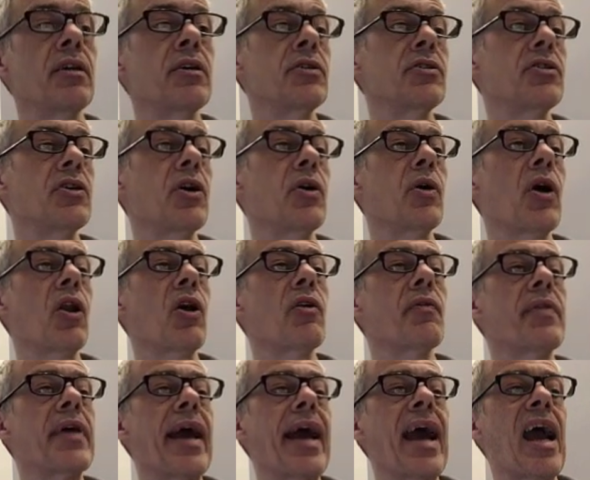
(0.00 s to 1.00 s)
So a lot of
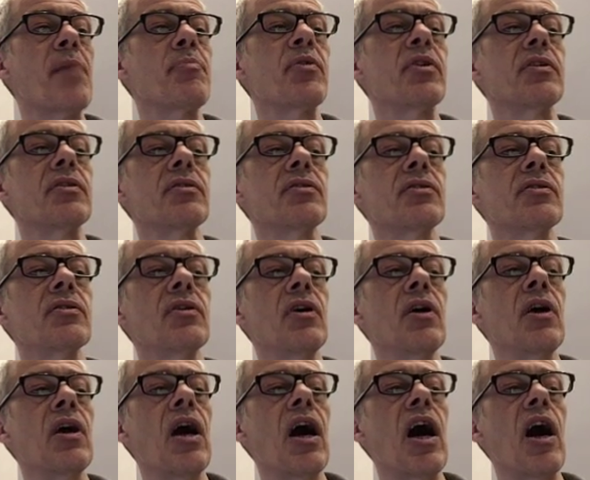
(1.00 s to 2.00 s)
that happens
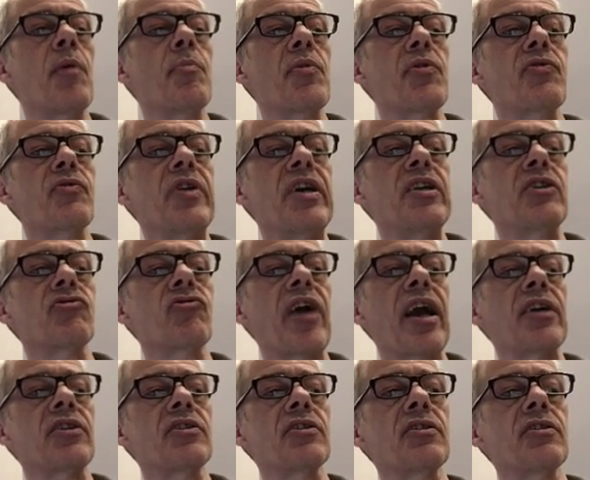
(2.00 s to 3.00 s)
um, through
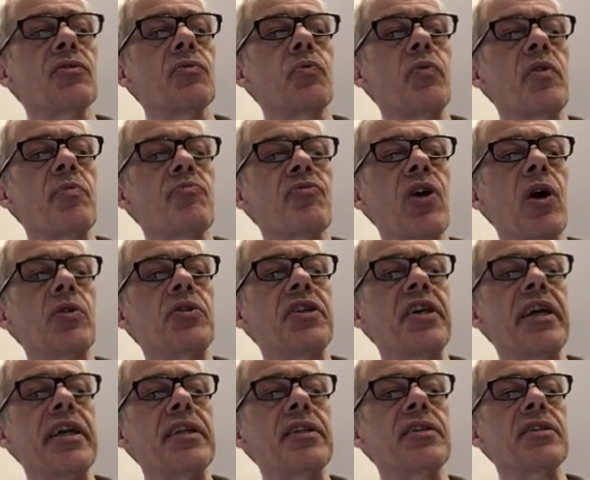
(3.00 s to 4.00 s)
interactions with
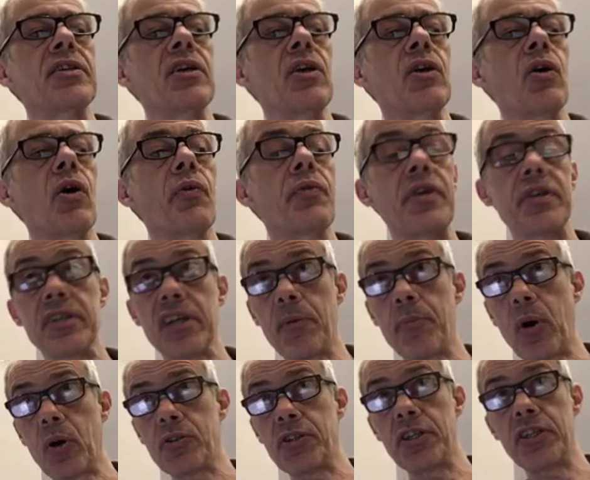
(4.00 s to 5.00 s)
proteins on this
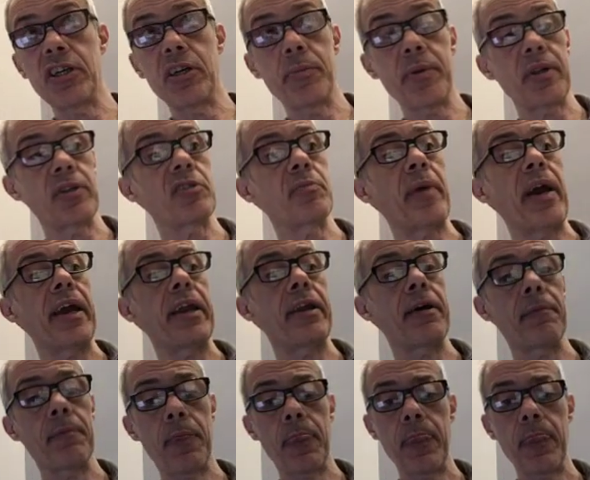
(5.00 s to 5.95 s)
carboxy terminal domain